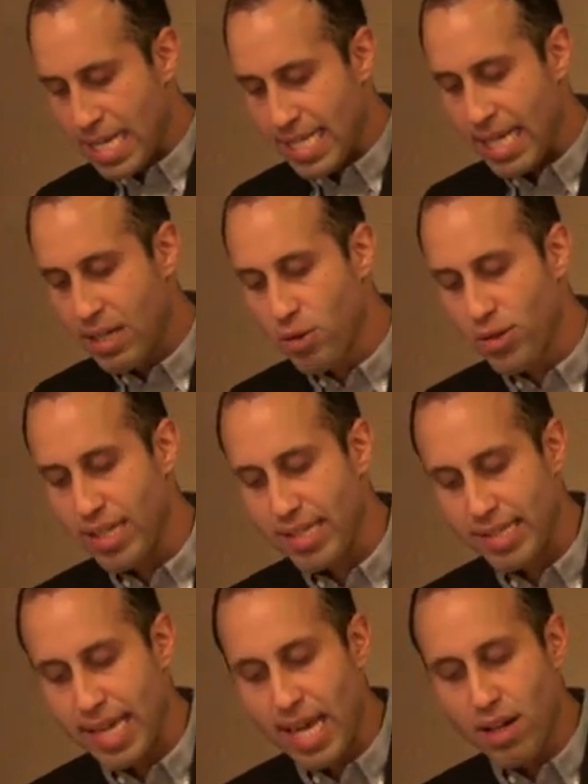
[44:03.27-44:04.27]
signaled the
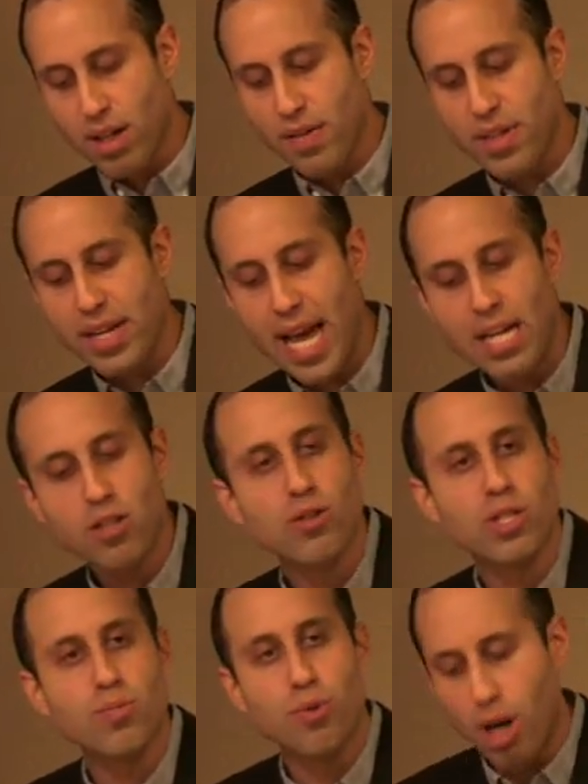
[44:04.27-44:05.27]
scale of the
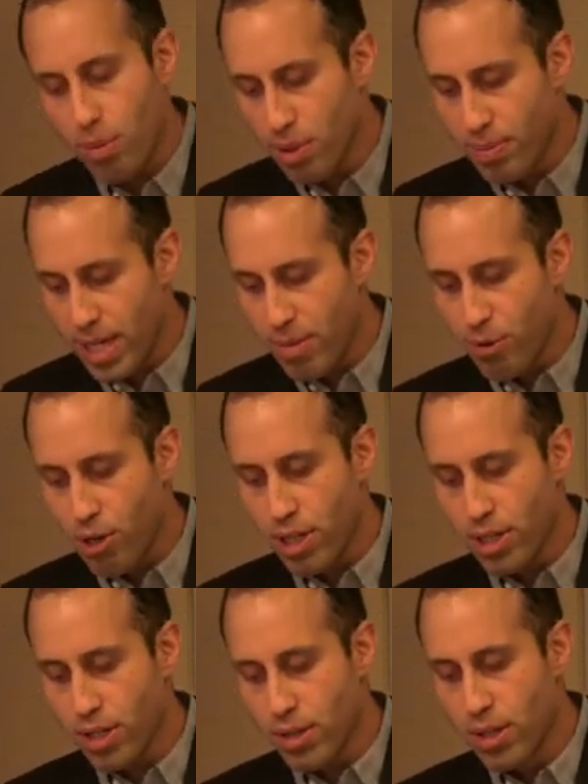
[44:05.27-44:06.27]
nationalist problem in
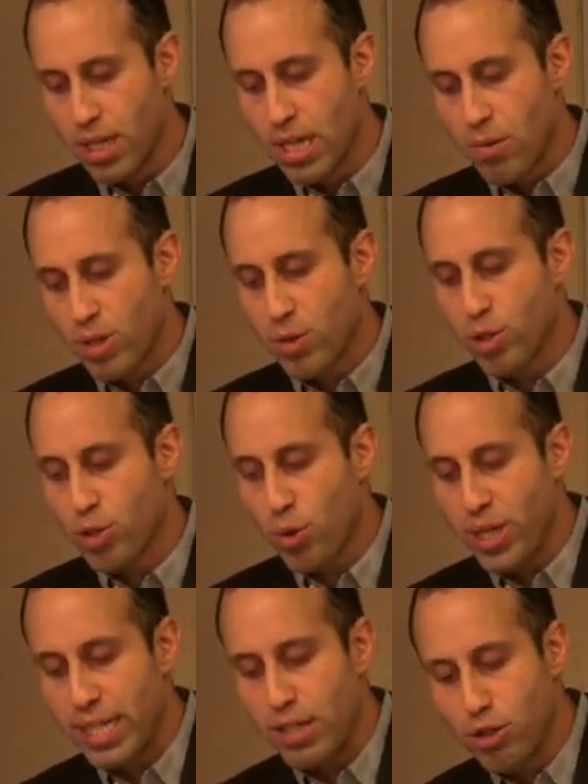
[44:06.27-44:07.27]
Morocco, which was
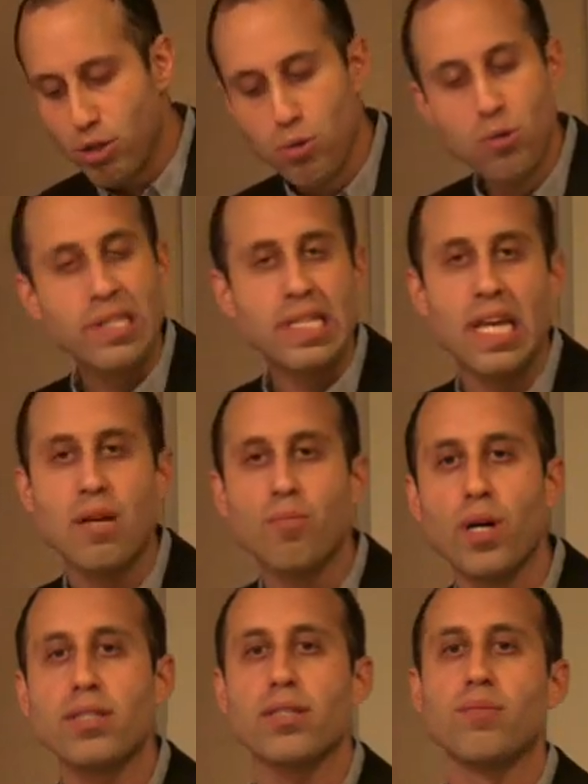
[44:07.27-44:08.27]
joining Jews and
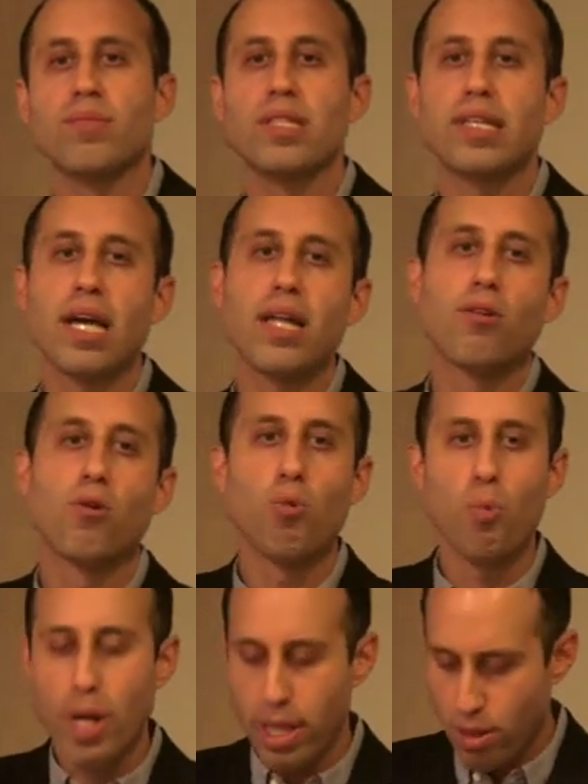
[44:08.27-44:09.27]
Muslims together
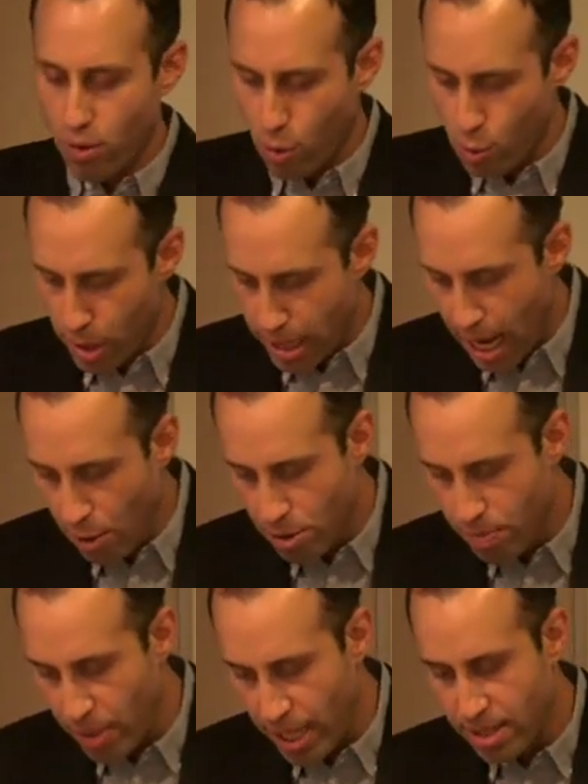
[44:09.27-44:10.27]
with or without
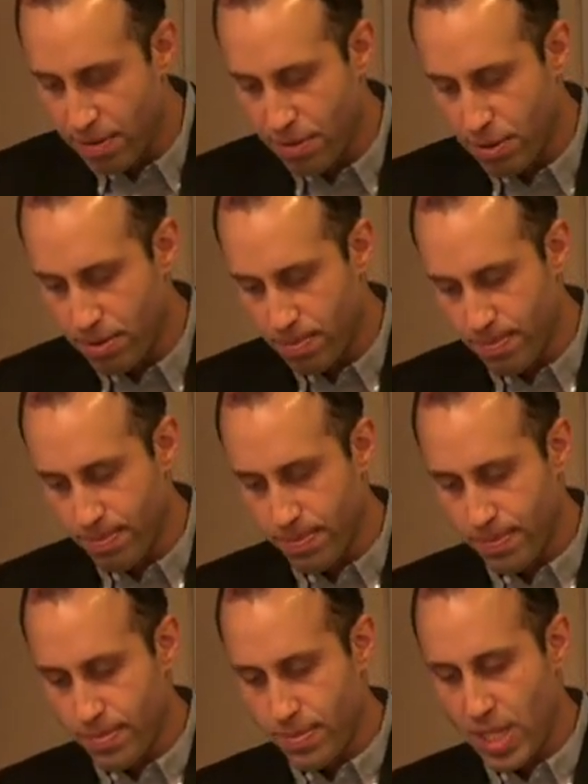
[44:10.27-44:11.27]
Baidaphon.
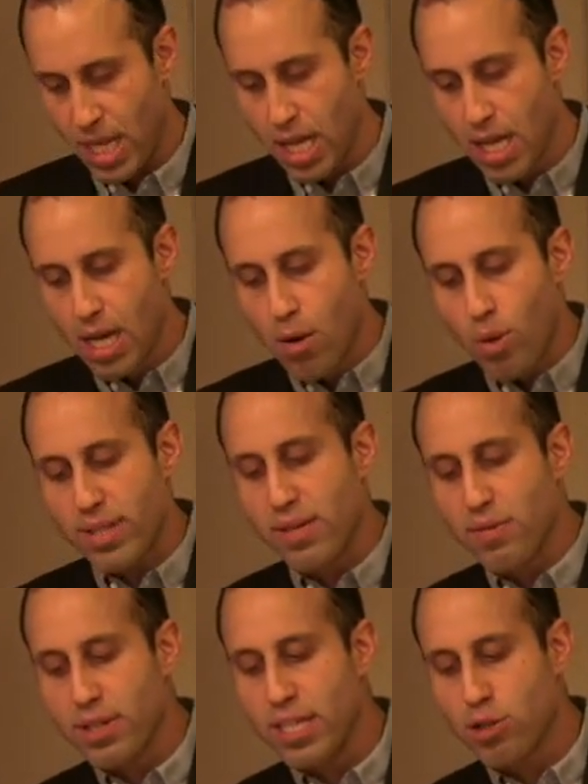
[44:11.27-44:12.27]
While
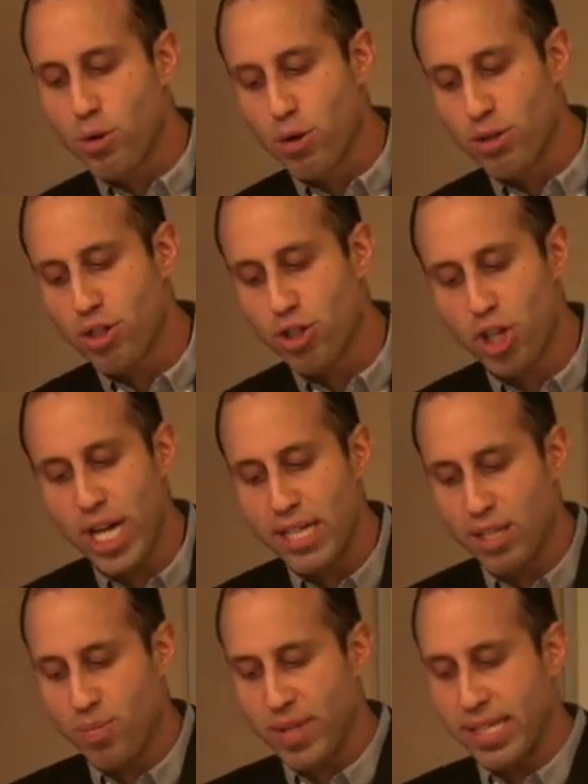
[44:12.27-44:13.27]
civil controllers
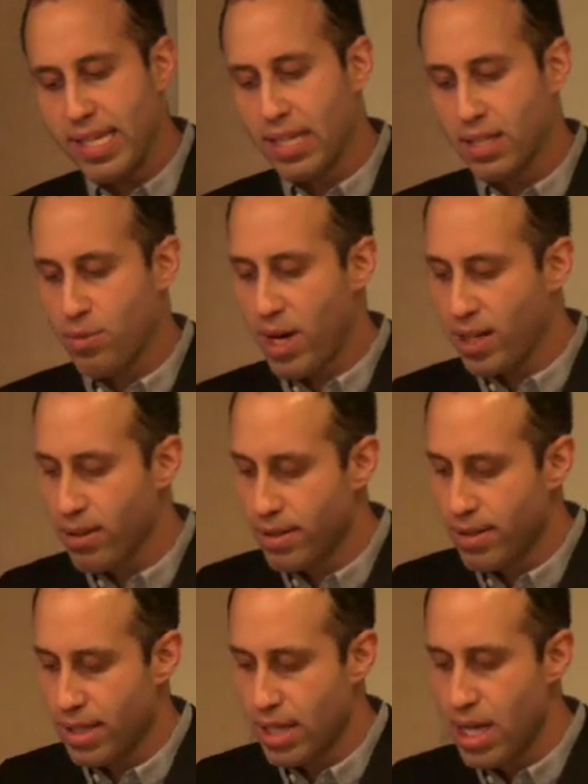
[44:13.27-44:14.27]
chased Masika's
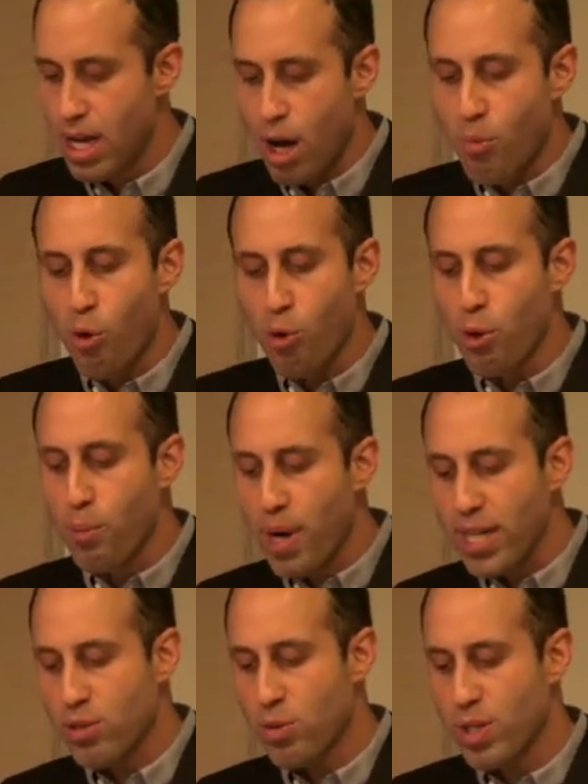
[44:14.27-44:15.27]
records, a more
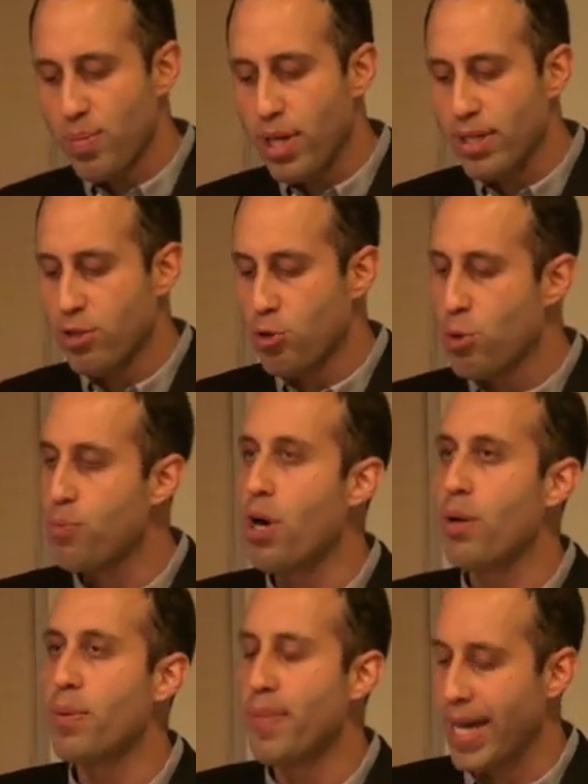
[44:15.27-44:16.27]
robust response to her
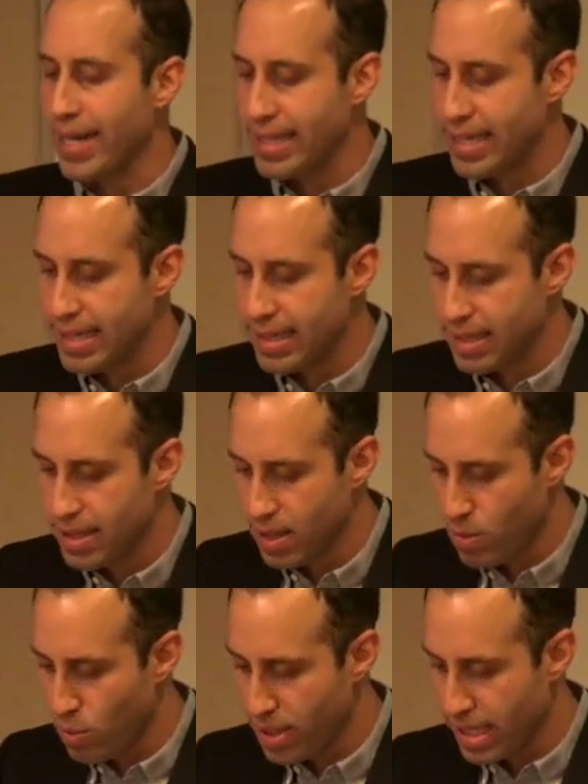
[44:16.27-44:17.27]
problematic disks
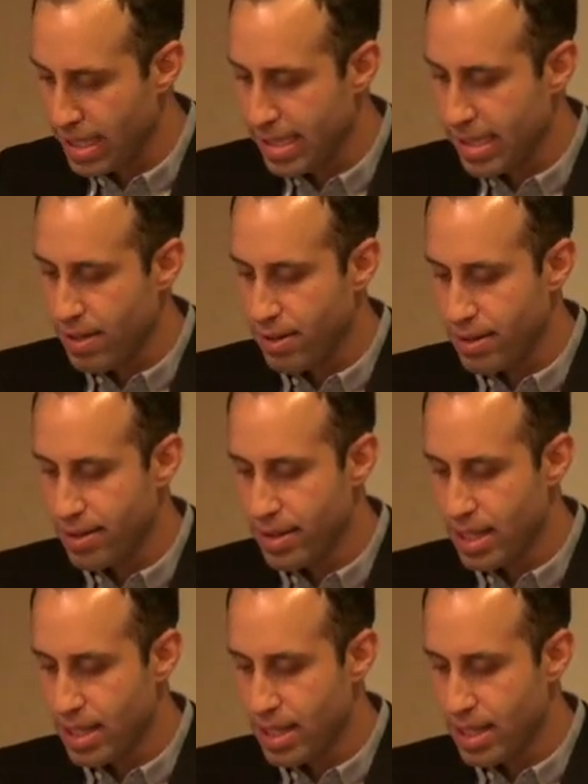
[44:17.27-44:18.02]
was considered.